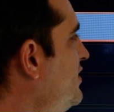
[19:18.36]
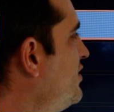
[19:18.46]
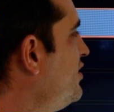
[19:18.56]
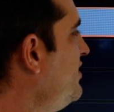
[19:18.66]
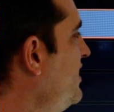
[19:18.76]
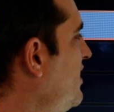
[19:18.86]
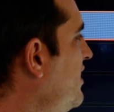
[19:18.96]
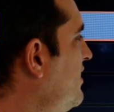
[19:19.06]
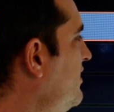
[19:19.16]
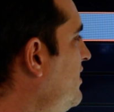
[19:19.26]
your shooting
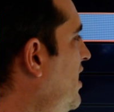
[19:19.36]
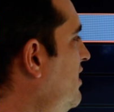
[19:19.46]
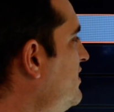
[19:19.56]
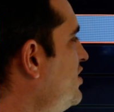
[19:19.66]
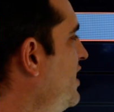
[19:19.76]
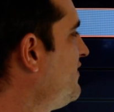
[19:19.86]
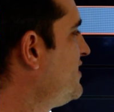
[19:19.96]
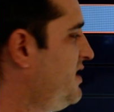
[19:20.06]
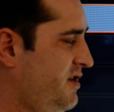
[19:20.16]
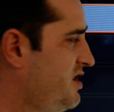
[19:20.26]
guard, Hollis
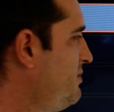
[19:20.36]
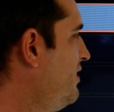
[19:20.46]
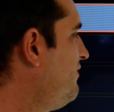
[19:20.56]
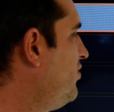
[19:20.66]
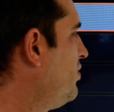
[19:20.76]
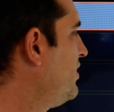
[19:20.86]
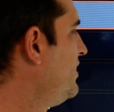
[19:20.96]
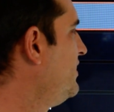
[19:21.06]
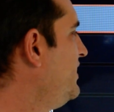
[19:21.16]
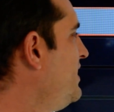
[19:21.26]
Jefferson at your small forward,
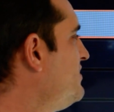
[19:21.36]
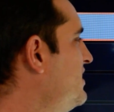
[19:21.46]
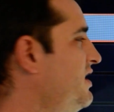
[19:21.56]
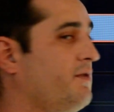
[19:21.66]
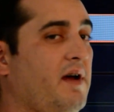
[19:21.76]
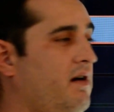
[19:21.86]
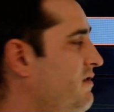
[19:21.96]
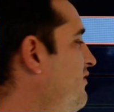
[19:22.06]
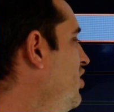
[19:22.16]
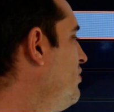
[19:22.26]
Gibson at your power
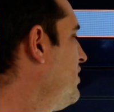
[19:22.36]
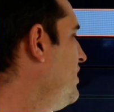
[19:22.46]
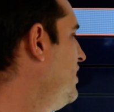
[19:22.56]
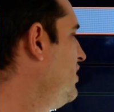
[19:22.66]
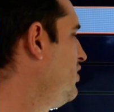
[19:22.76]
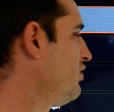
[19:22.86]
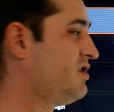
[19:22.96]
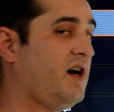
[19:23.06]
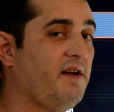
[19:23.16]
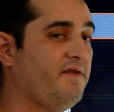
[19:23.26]
forward,
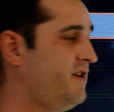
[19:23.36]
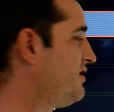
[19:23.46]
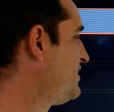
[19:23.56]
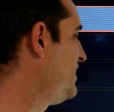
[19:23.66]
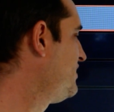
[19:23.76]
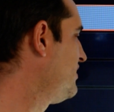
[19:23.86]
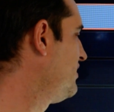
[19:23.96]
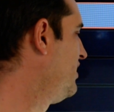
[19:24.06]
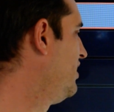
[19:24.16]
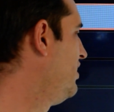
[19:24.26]
Gortat for your center,
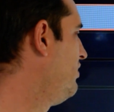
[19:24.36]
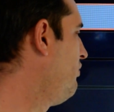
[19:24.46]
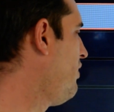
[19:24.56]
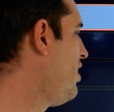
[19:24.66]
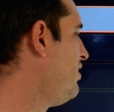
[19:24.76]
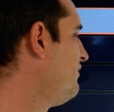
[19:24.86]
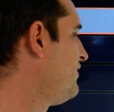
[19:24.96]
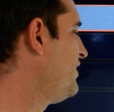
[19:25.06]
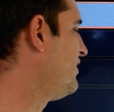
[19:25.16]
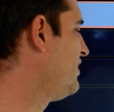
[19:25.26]
Wall
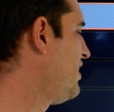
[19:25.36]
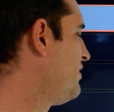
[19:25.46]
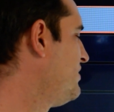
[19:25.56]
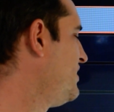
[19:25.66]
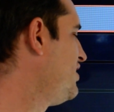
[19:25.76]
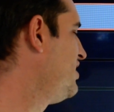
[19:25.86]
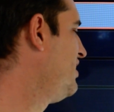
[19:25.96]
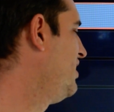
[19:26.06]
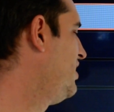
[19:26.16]
for your guard position,